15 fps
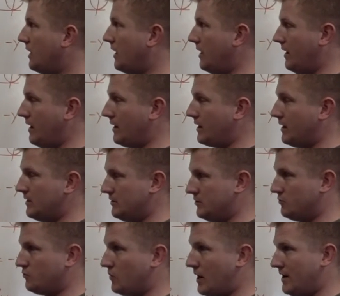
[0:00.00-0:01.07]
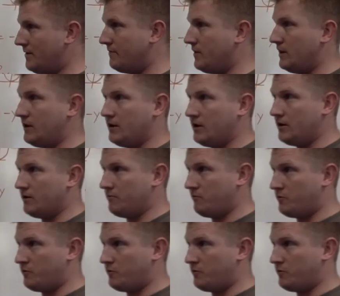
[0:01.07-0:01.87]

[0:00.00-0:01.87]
and can derive the